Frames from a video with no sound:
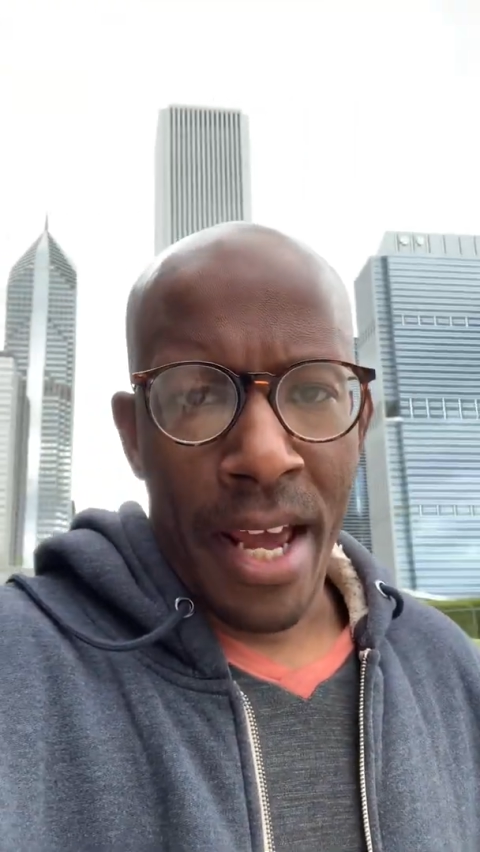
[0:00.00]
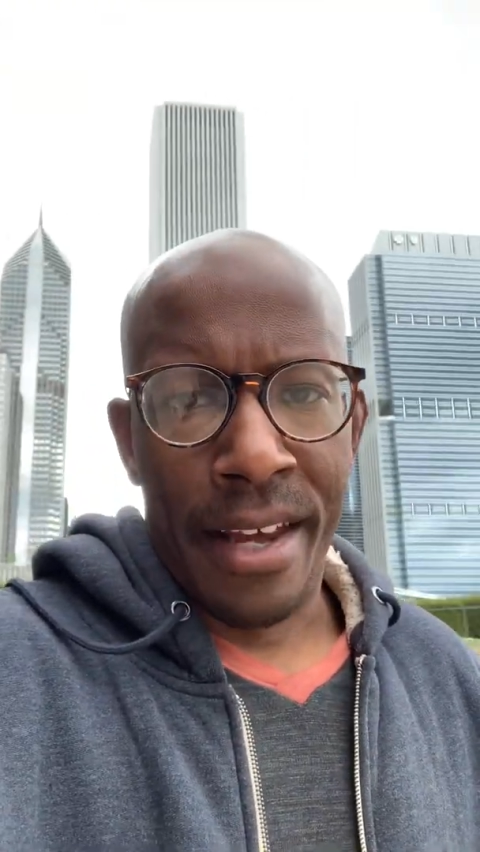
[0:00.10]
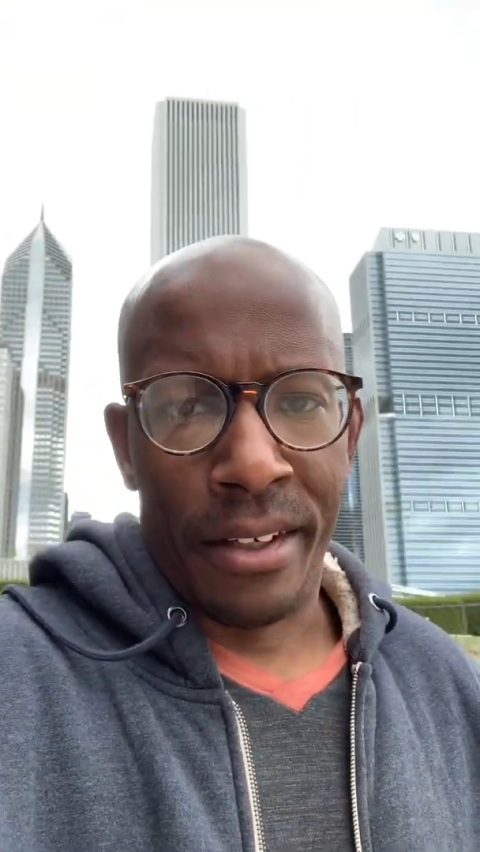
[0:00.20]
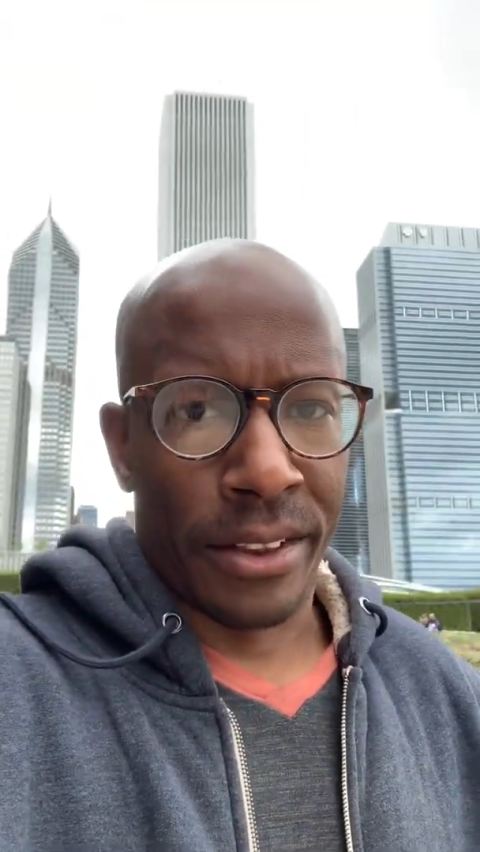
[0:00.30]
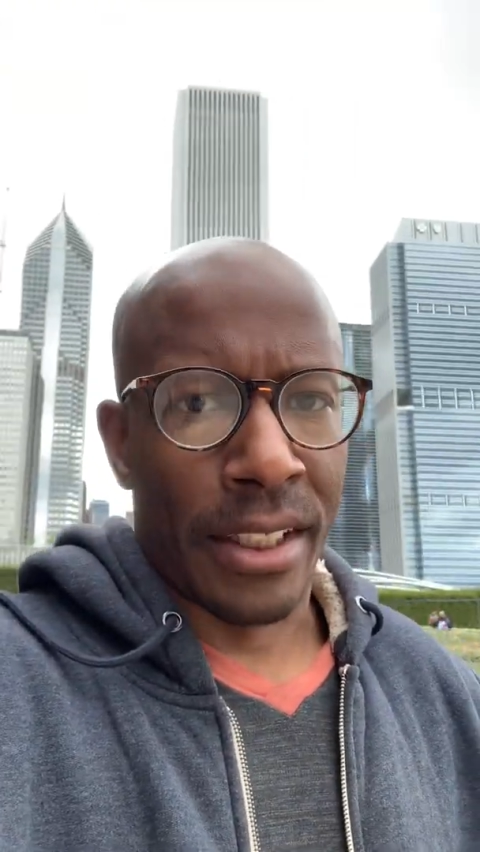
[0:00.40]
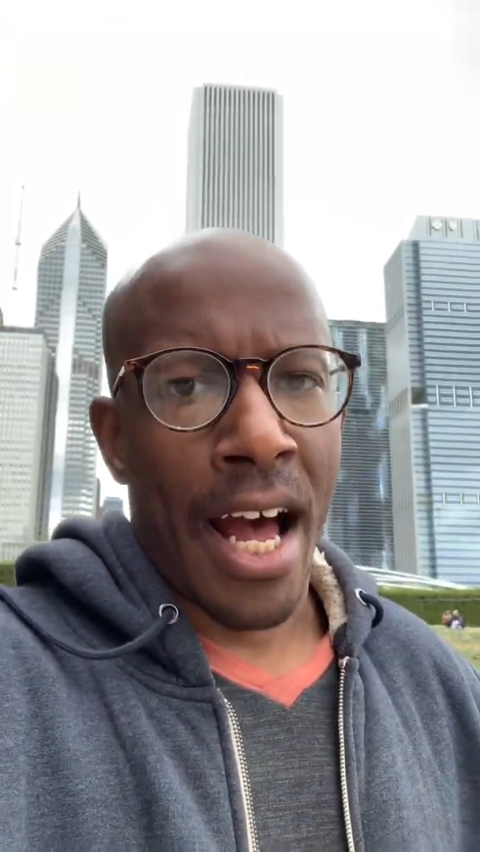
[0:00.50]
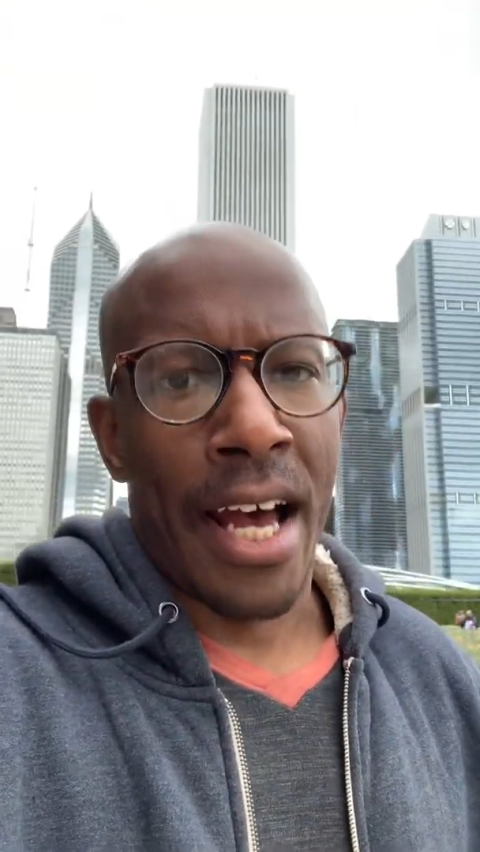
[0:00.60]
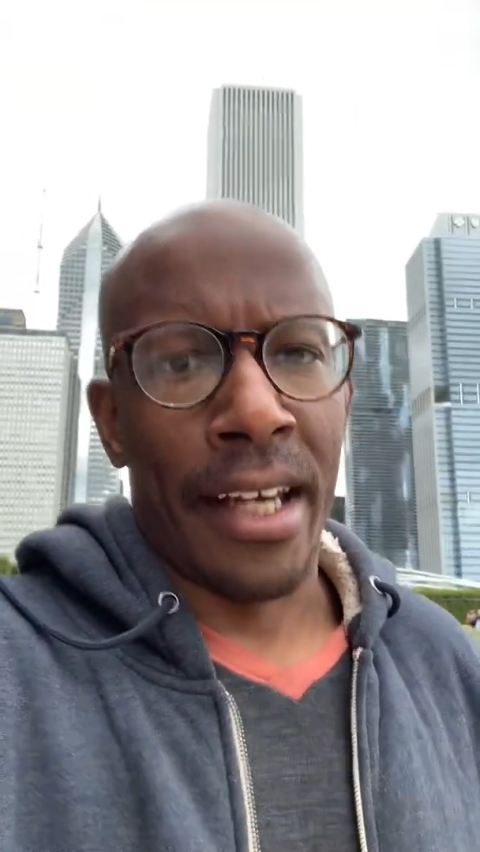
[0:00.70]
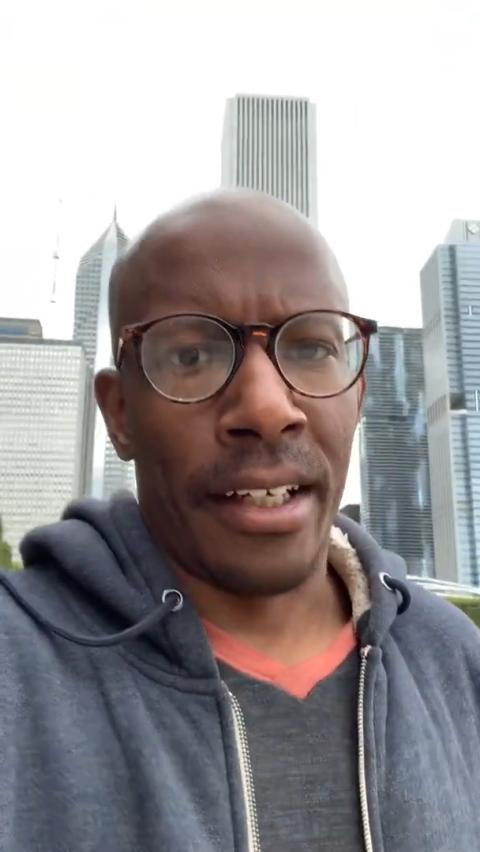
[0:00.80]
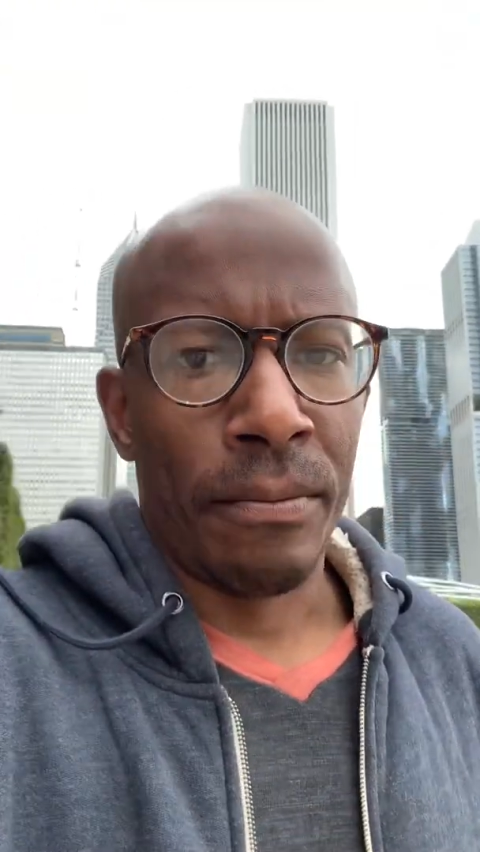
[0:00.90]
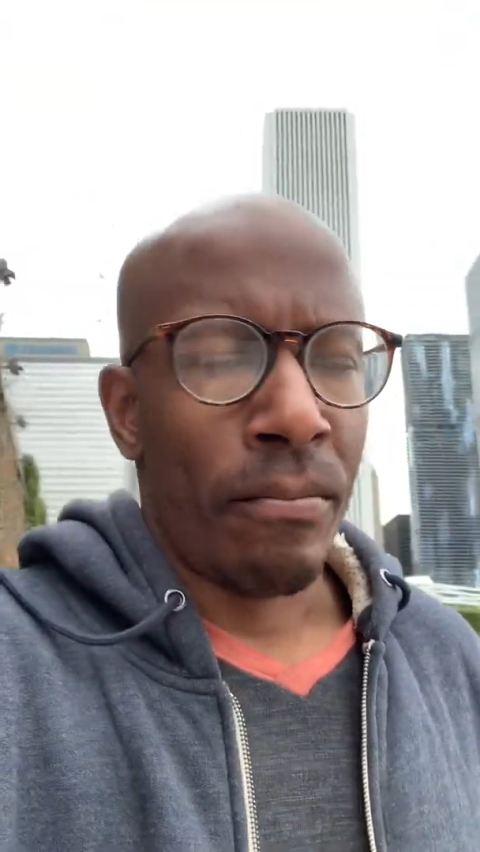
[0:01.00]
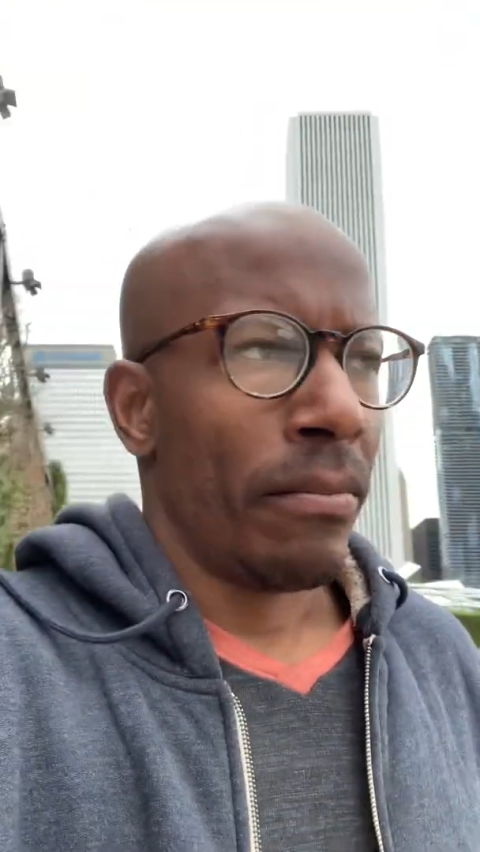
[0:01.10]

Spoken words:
and decide